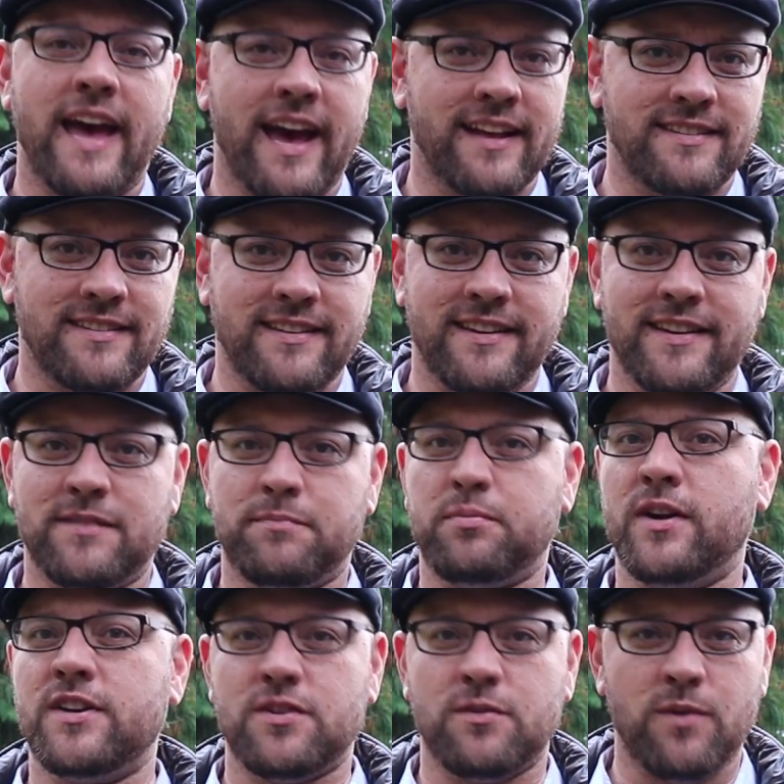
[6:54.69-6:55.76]
acids,
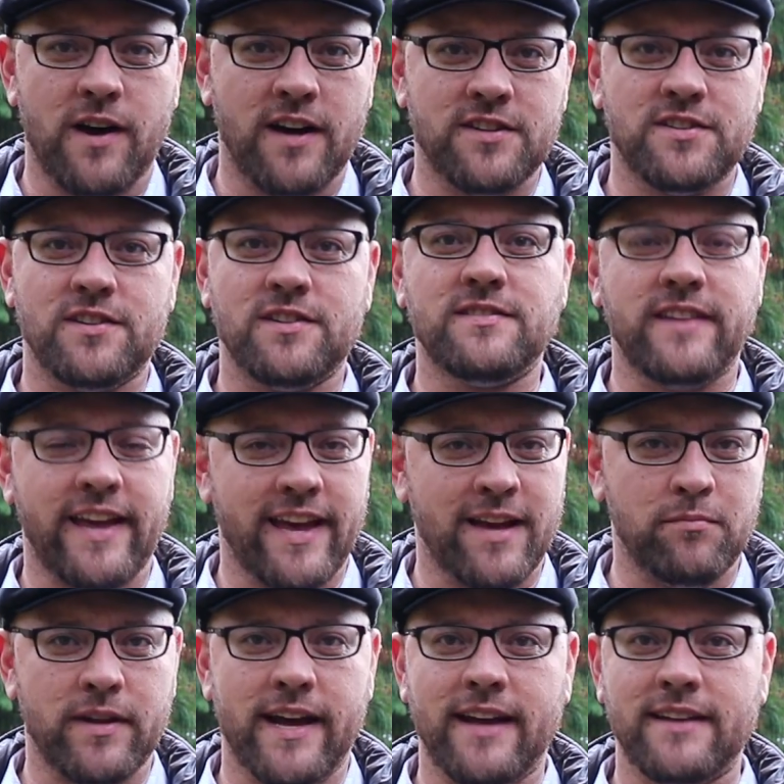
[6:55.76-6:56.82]
pressure washers,
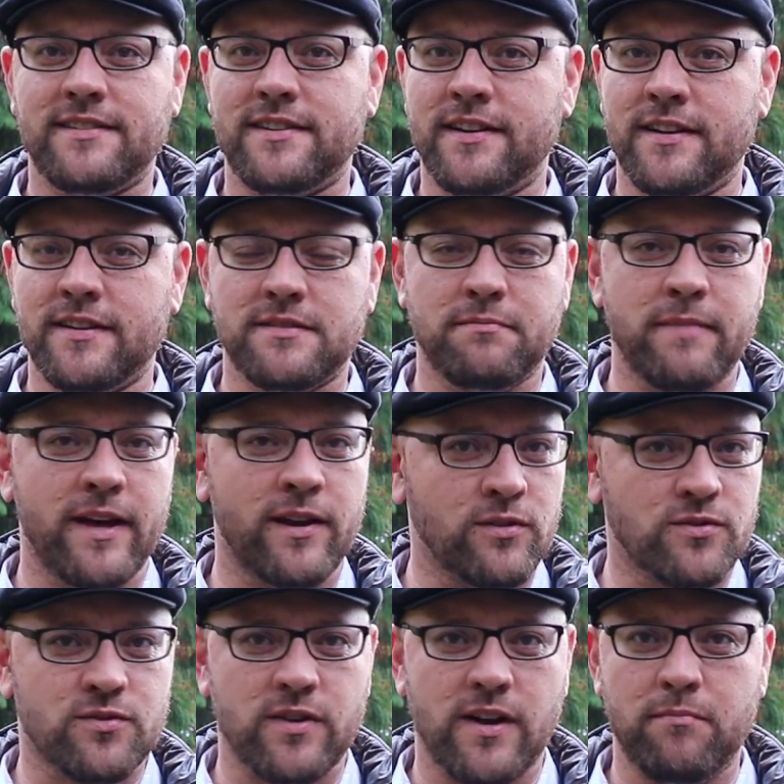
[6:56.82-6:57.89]
sand blasters, metal
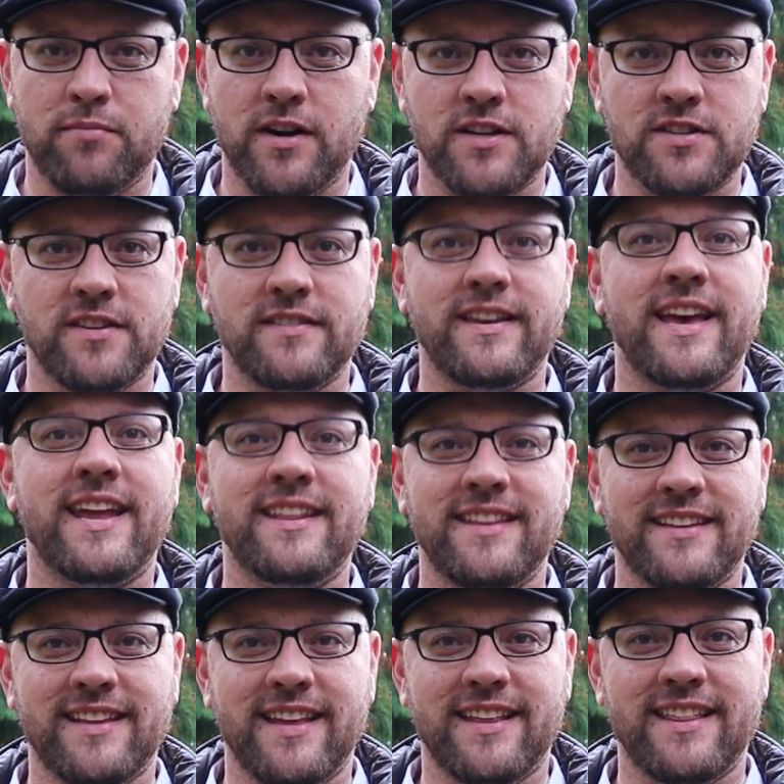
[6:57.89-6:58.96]
scrub brushes,
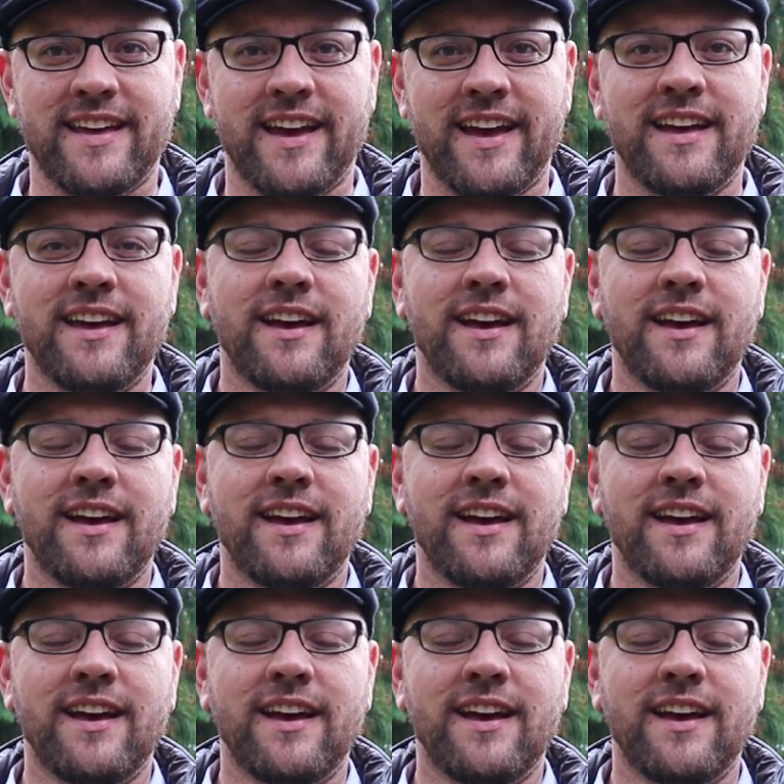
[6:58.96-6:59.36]
anything like that.